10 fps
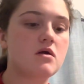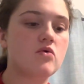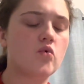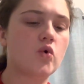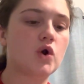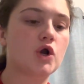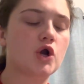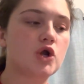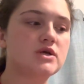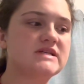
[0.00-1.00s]

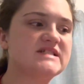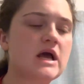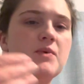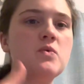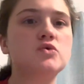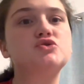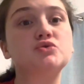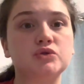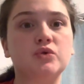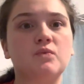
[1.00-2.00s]
Or say we want,
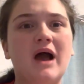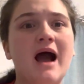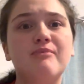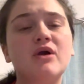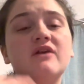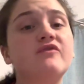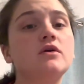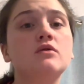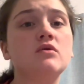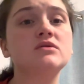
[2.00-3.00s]
I prayed for
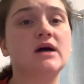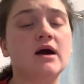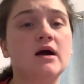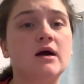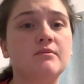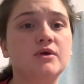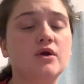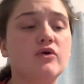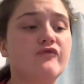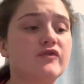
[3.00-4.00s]
a long time, you
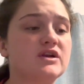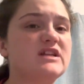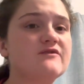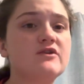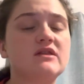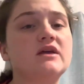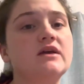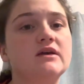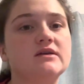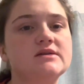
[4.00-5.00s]
know, for different
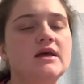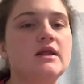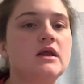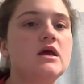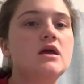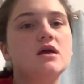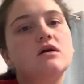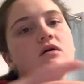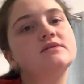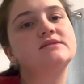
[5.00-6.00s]
things, and in
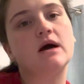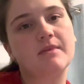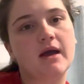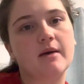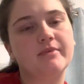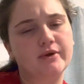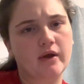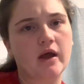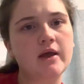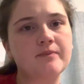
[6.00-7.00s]
God's time it happened,
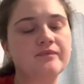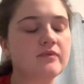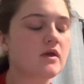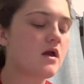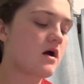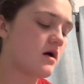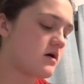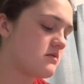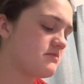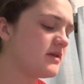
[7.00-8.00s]
okay?
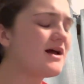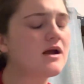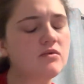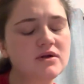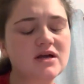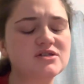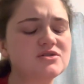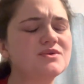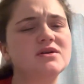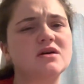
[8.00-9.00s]
Um, but like I want, I
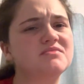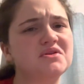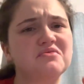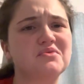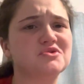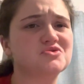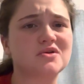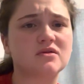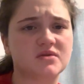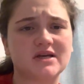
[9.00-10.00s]
just wanted to come to you with a
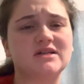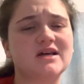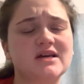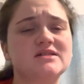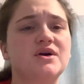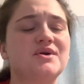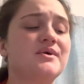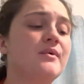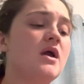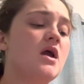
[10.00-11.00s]
short little thing today and tell you